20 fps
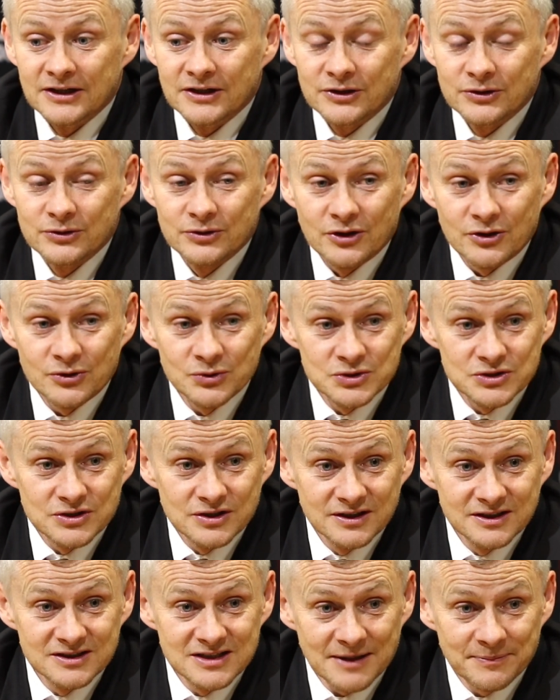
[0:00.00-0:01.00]
who
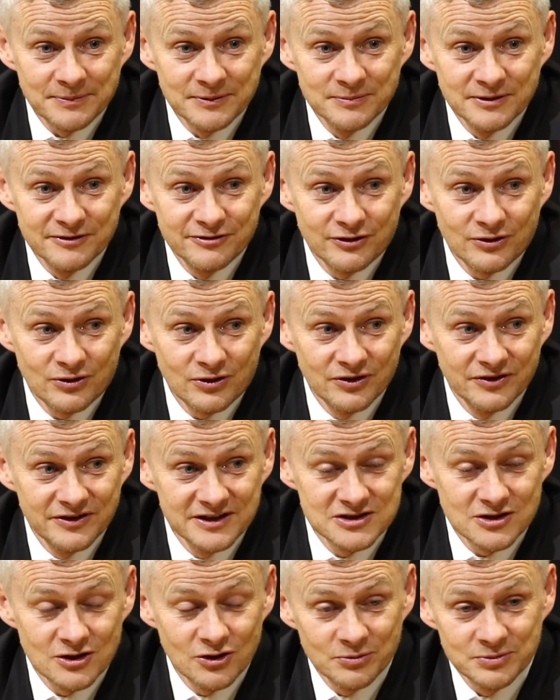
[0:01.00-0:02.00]
knows? It's happened before.
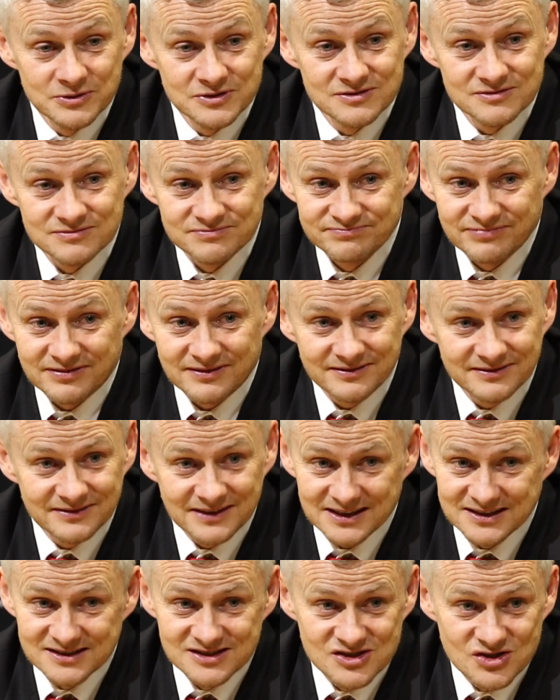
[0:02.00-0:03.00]
This club has
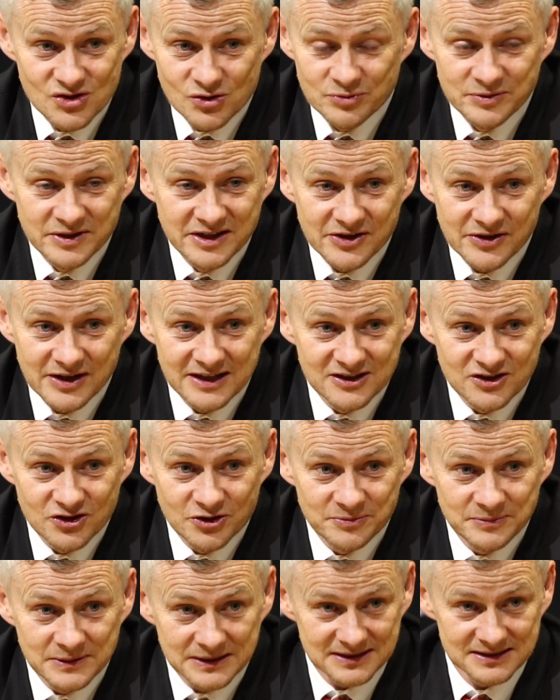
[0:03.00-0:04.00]
had so many great
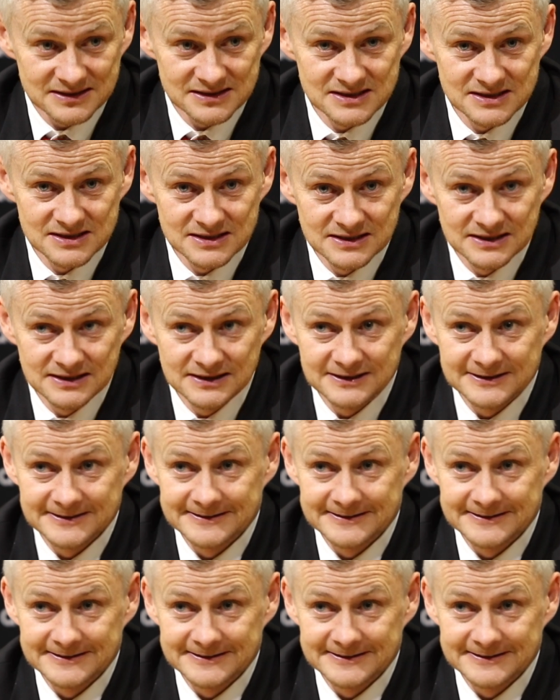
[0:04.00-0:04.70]
comebacks.